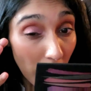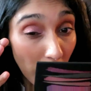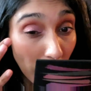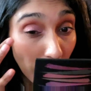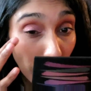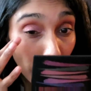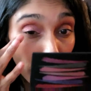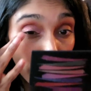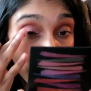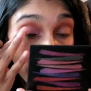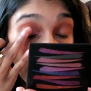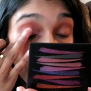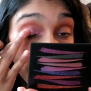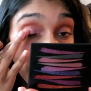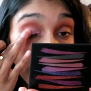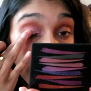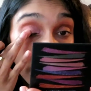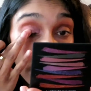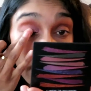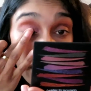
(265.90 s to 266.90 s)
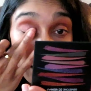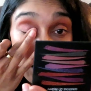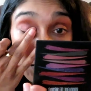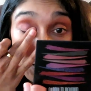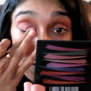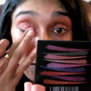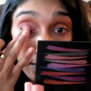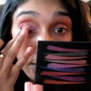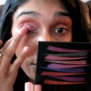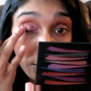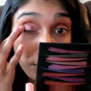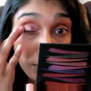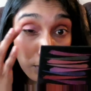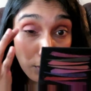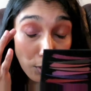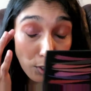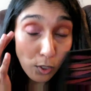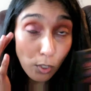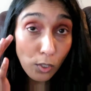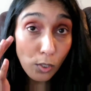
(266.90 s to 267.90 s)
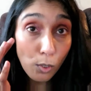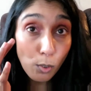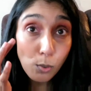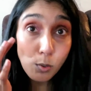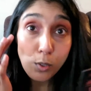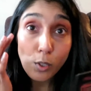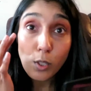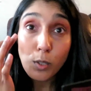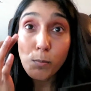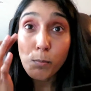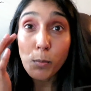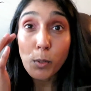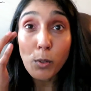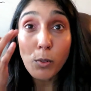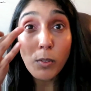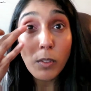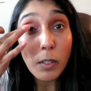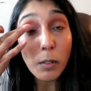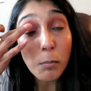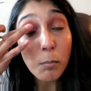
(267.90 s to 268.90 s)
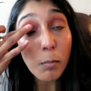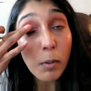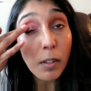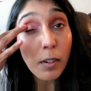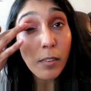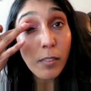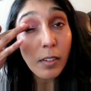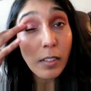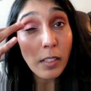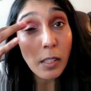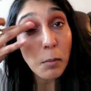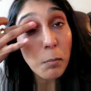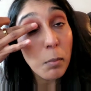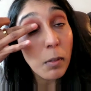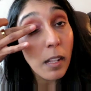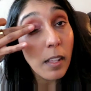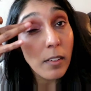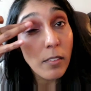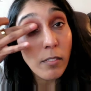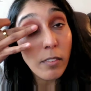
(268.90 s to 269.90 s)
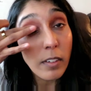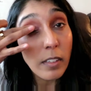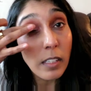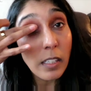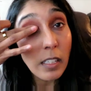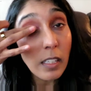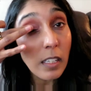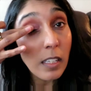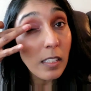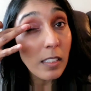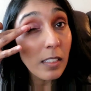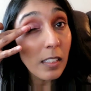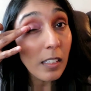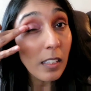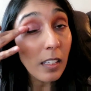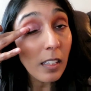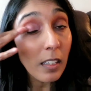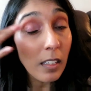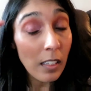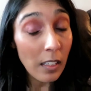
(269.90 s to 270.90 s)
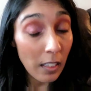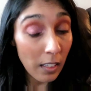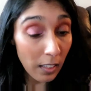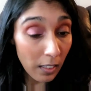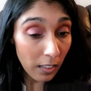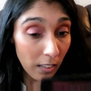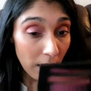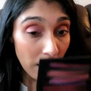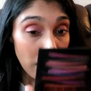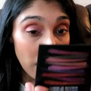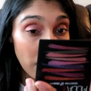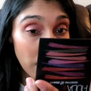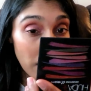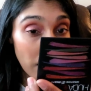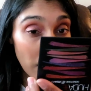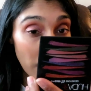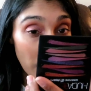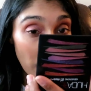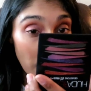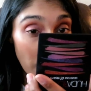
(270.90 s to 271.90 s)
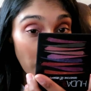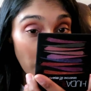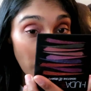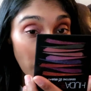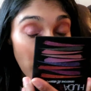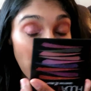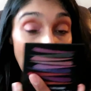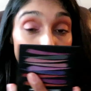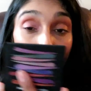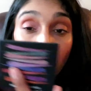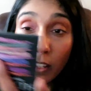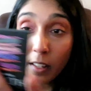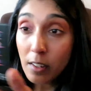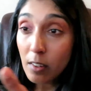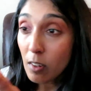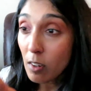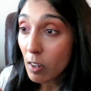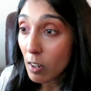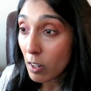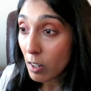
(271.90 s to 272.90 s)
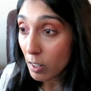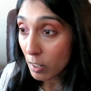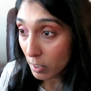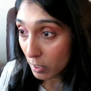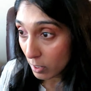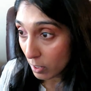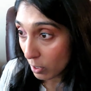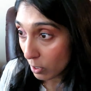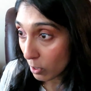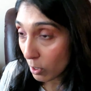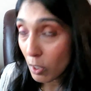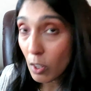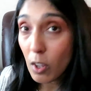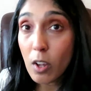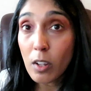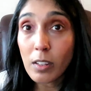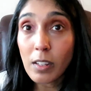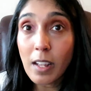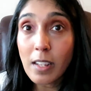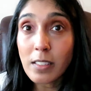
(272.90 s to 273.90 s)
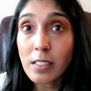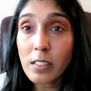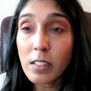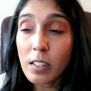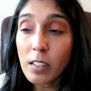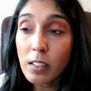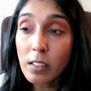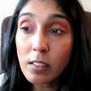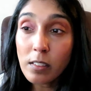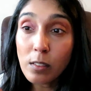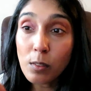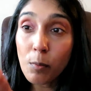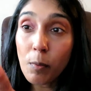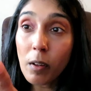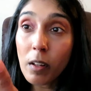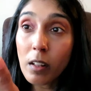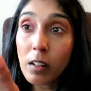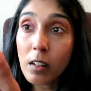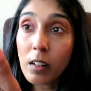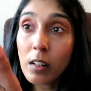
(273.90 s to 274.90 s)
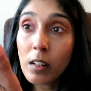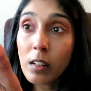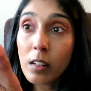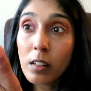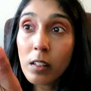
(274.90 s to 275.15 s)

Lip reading: I really love these eyeshadows. They're so smooth and buttery. They blend really easily, and they are long lasting as well.